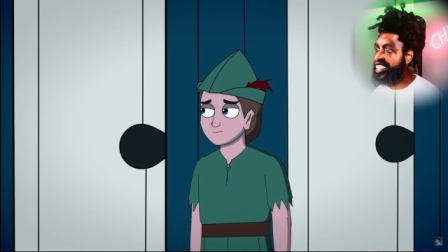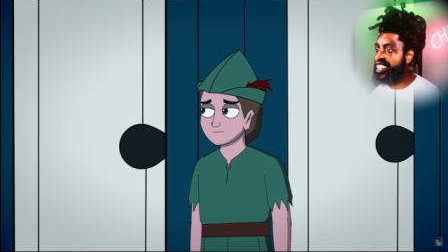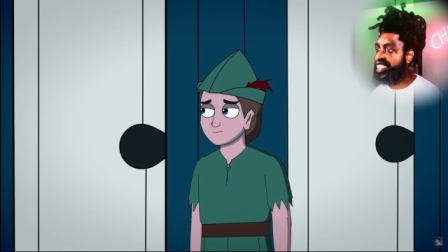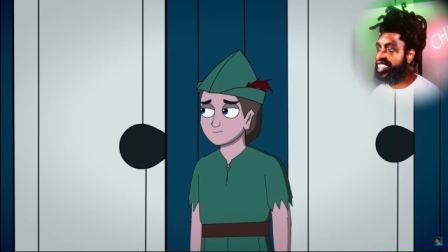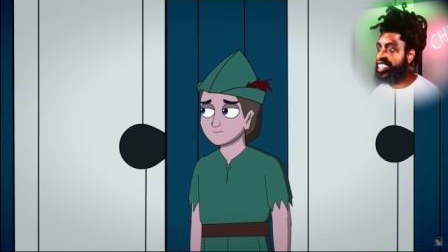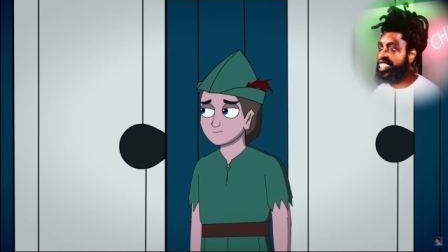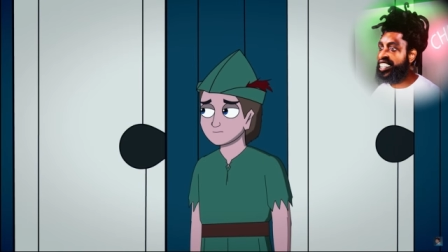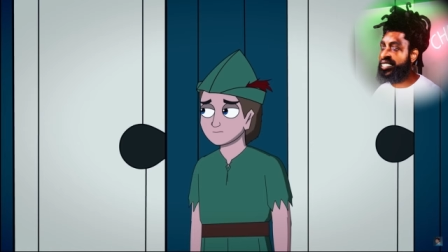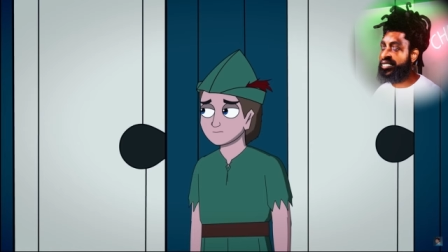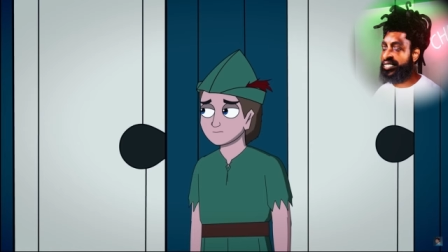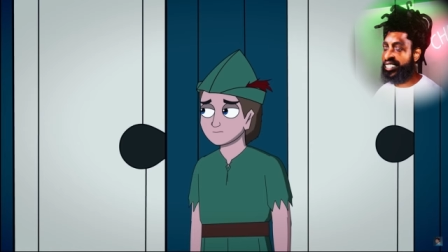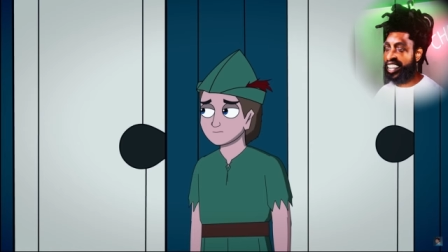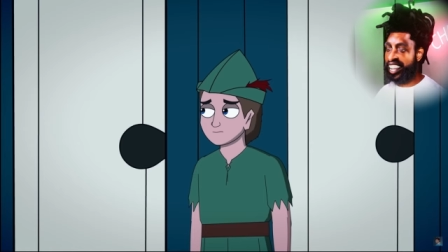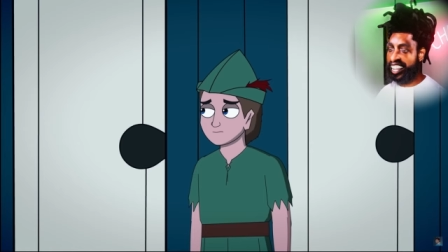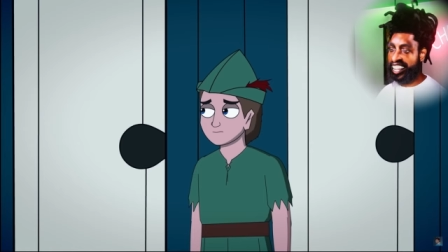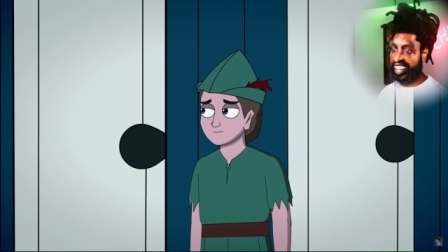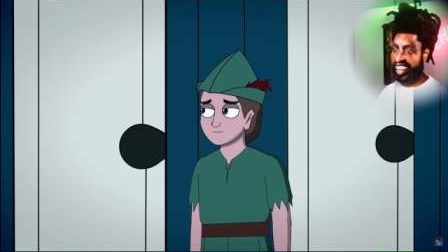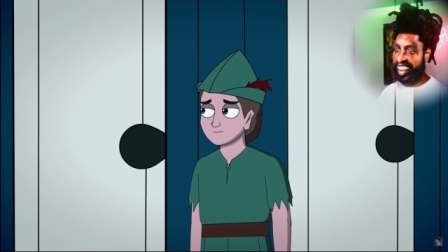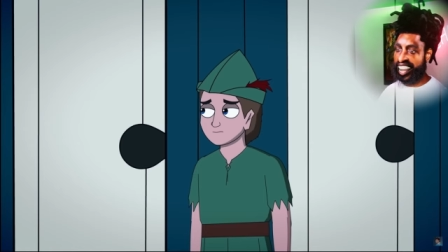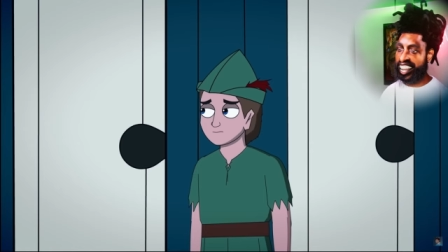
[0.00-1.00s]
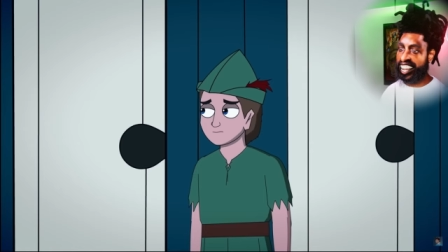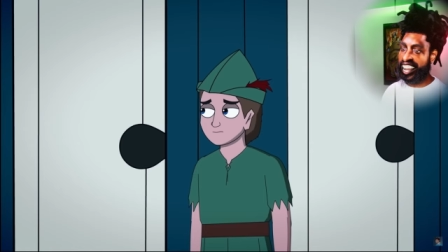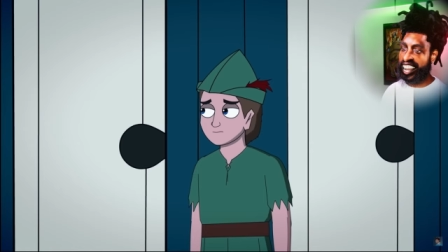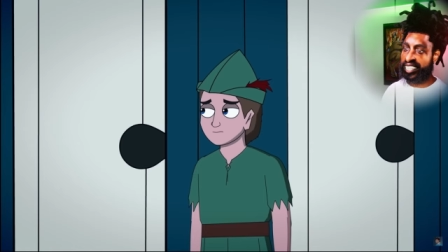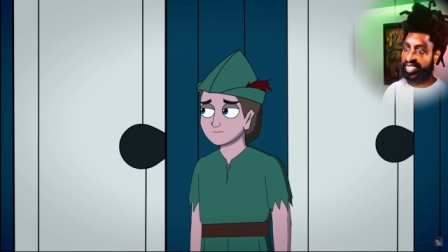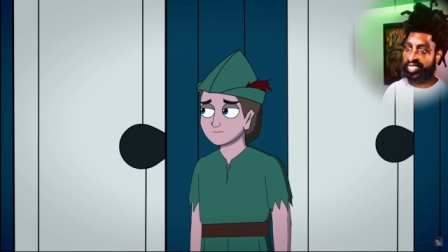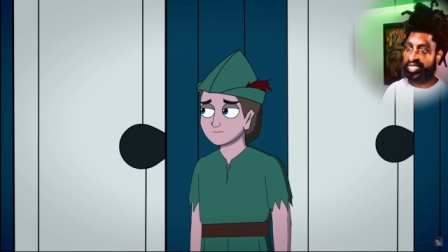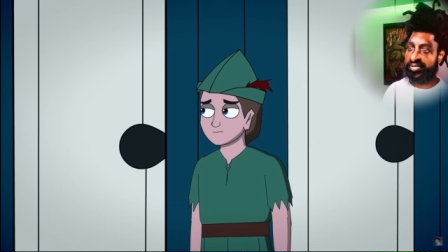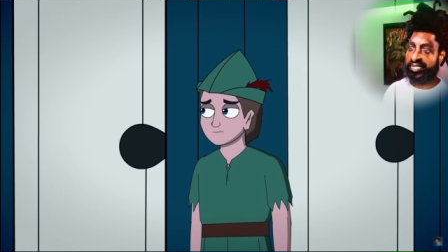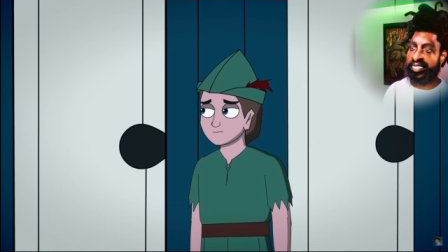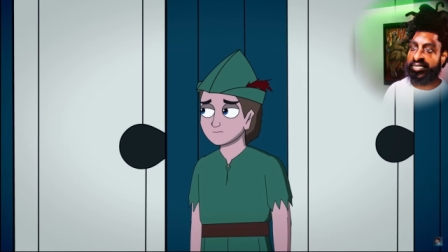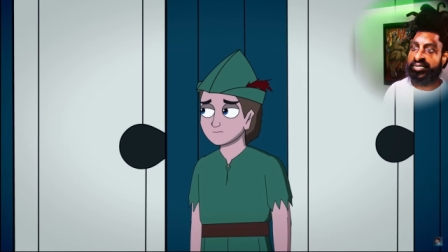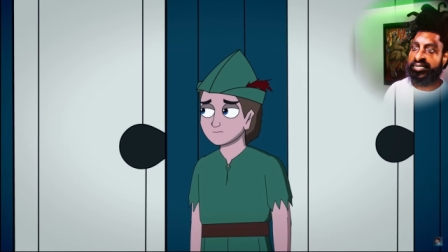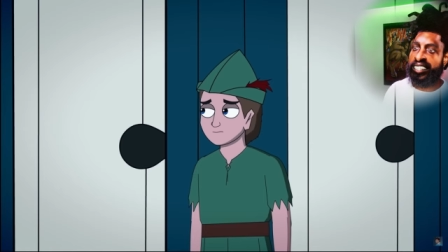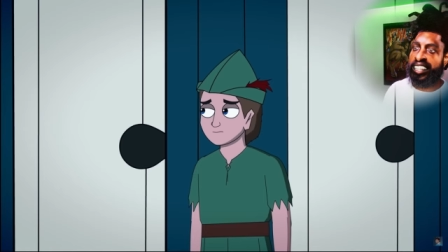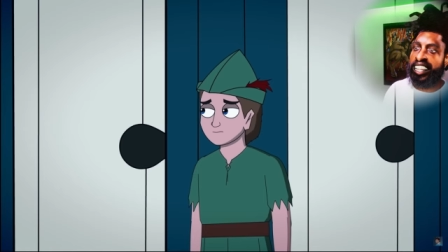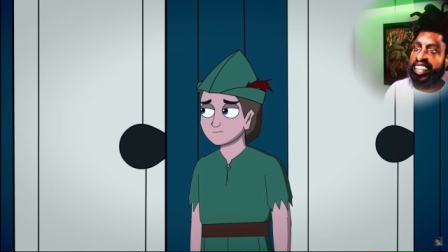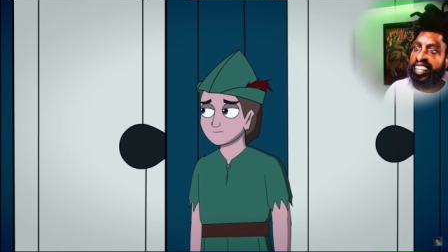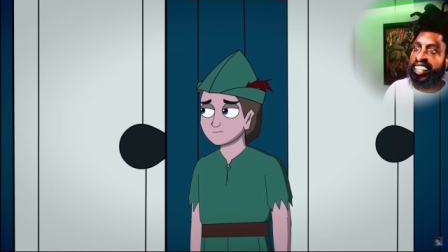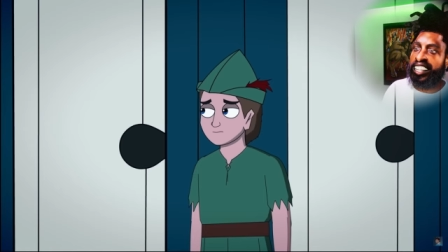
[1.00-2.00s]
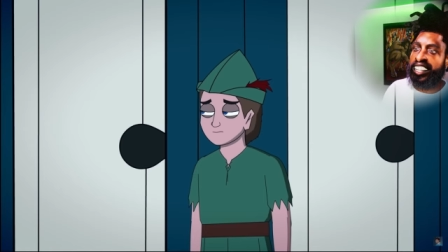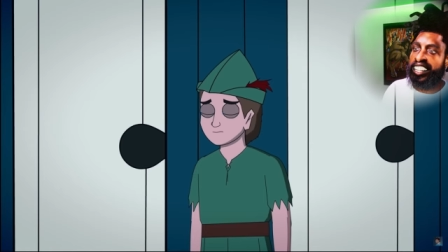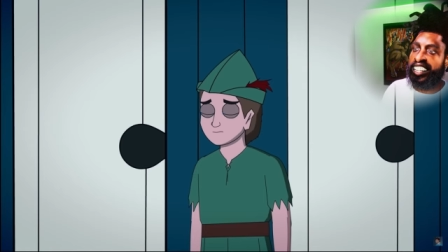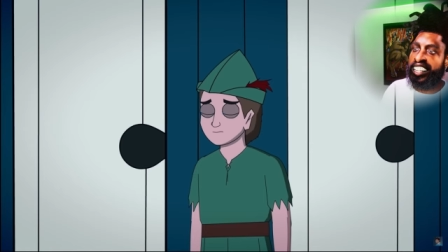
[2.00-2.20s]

thirty minutes That's later, I would have walked over from the